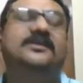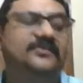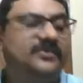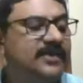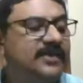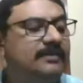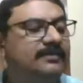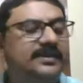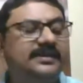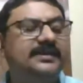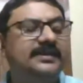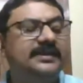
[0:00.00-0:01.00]
trumps.
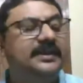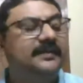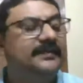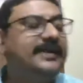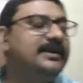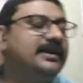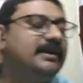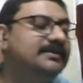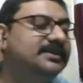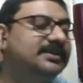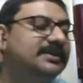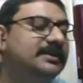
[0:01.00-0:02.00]
Then comes
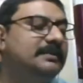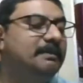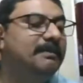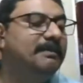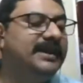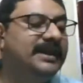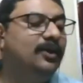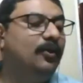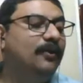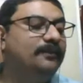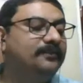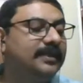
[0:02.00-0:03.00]
Manillo.
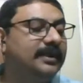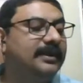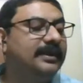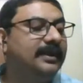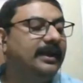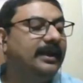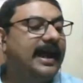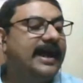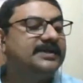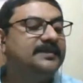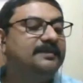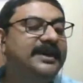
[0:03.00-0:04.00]
As
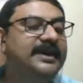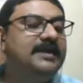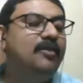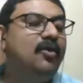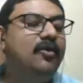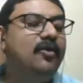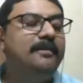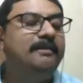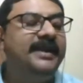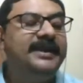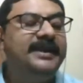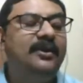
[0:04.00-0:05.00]
many more,
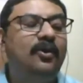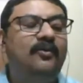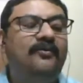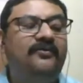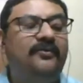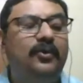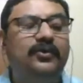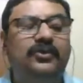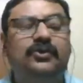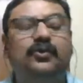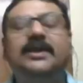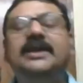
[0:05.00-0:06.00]
Manillo forced to
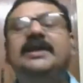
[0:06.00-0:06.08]
yield.